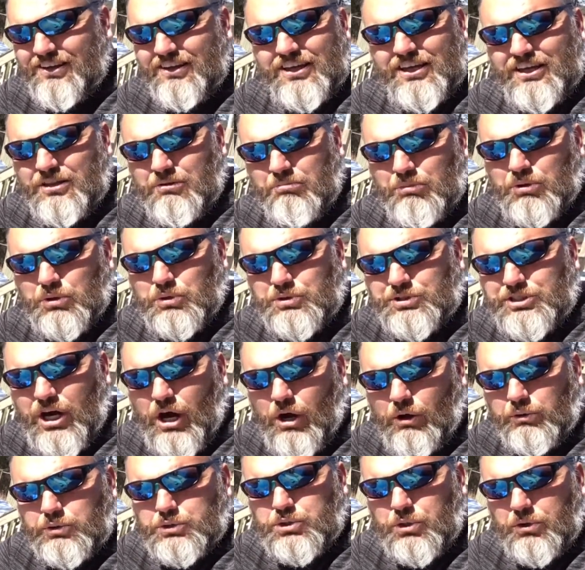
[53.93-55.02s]
Heathen Brewer's
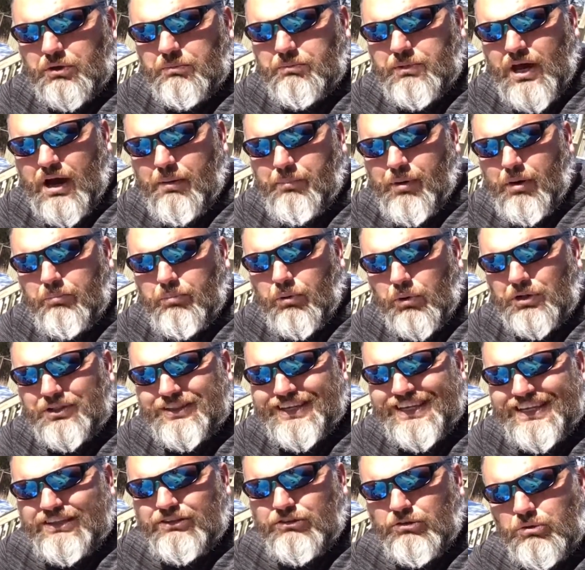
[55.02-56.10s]
always hooking me up. I'll put a
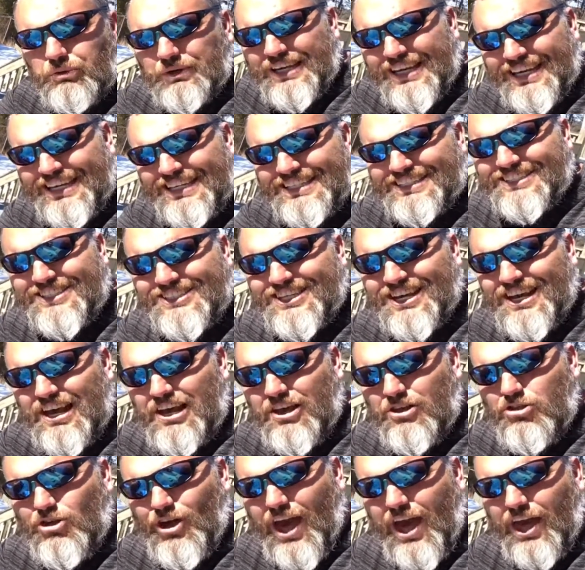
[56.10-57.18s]
link to his
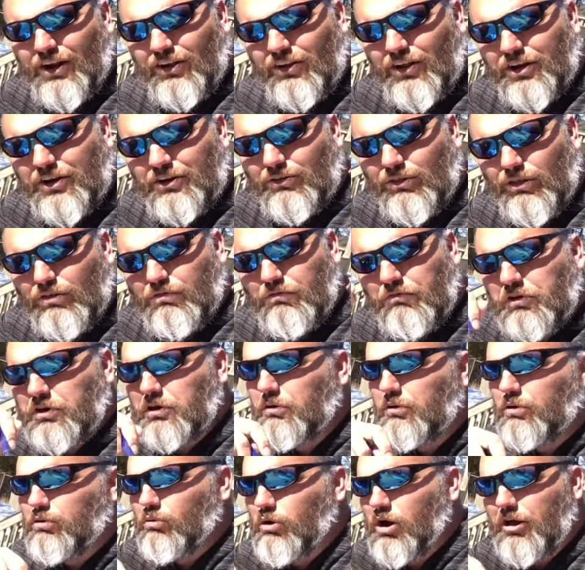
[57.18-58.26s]
channel under this
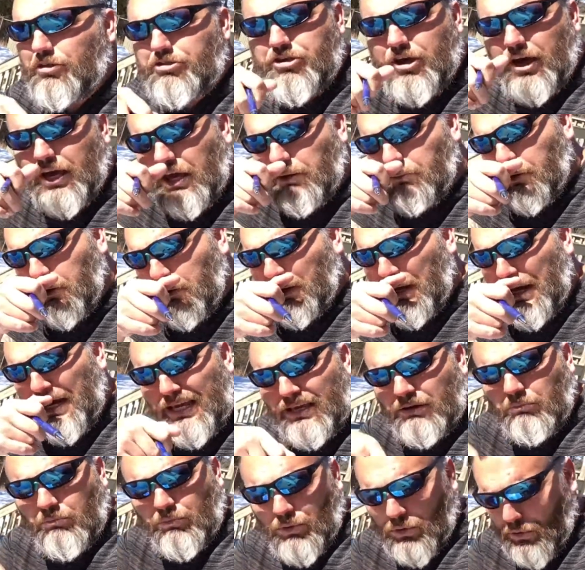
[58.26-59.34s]
video as well. Check him out. Guy
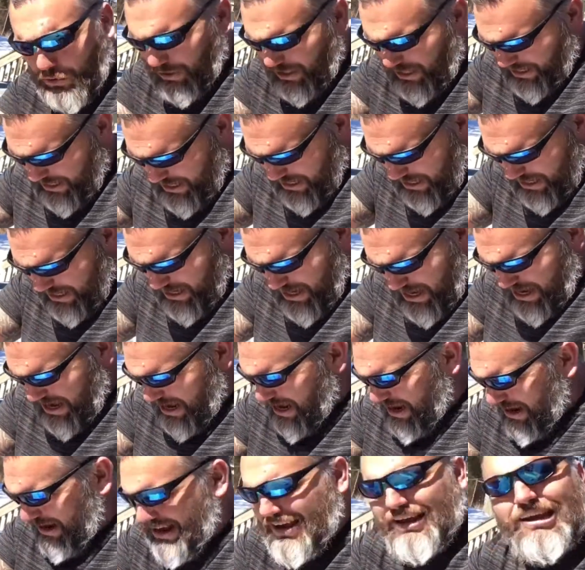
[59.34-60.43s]
can brew like a
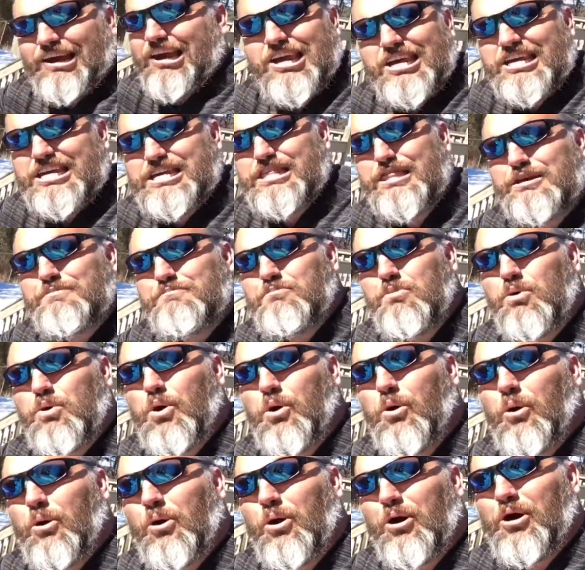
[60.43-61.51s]
Heathen
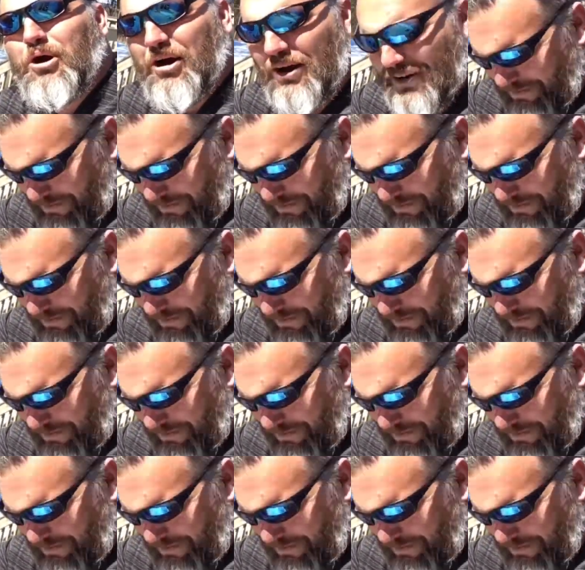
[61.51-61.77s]
Brewer.